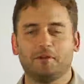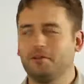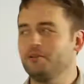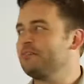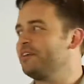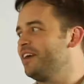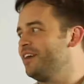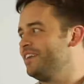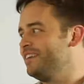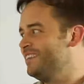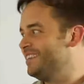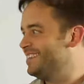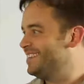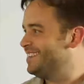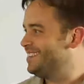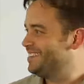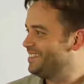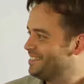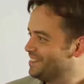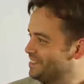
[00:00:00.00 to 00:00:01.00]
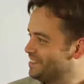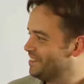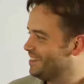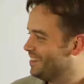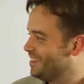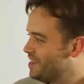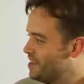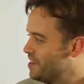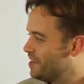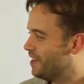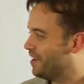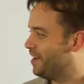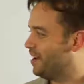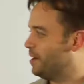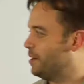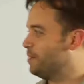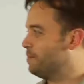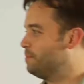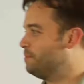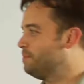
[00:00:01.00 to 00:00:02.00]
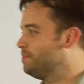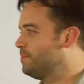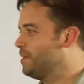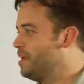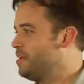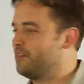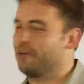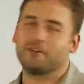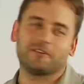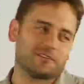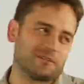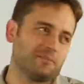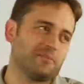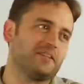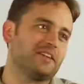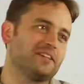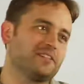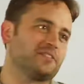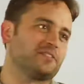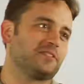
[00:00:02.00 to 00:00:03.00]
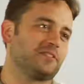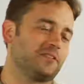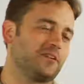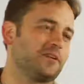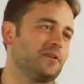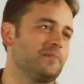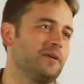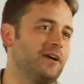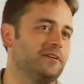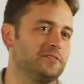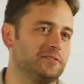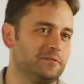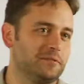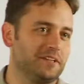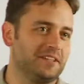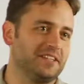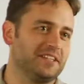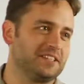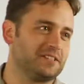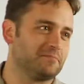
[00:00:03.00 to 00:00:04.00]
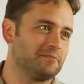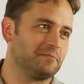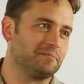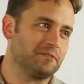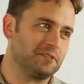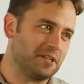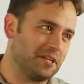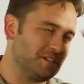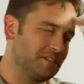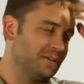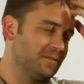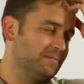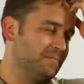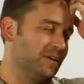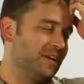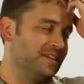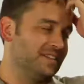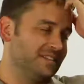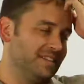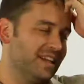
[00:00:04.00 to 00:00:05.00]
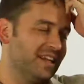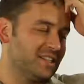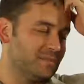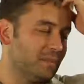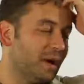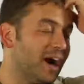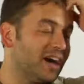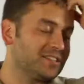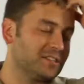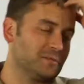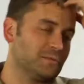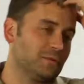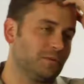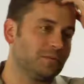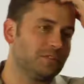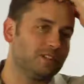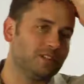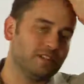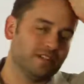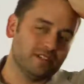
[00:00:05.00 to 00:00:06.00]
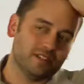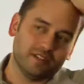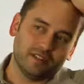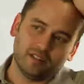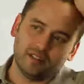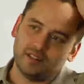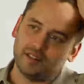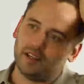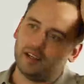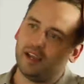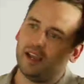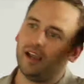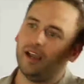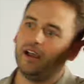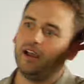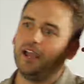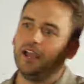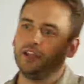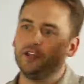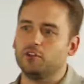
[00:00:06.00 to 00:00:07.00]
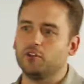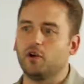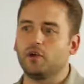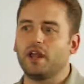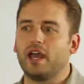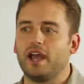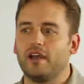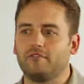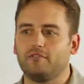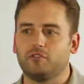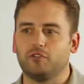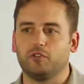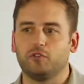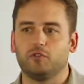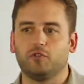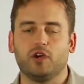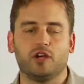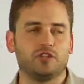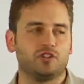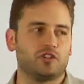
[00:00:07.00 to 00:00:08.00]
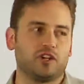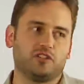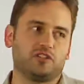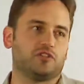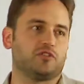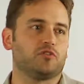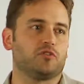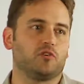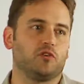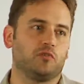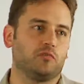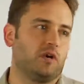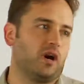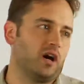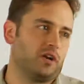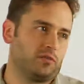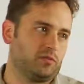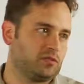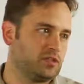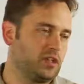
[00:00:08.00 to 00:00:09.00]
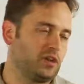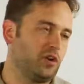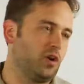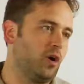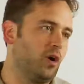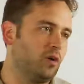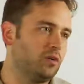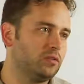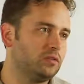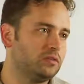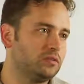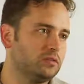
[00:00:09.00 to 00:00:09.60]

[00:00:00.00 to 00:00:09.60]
Okay. There are some things to learn about doing this with Magento, but it's possible. And you don't have to adjust your models at all.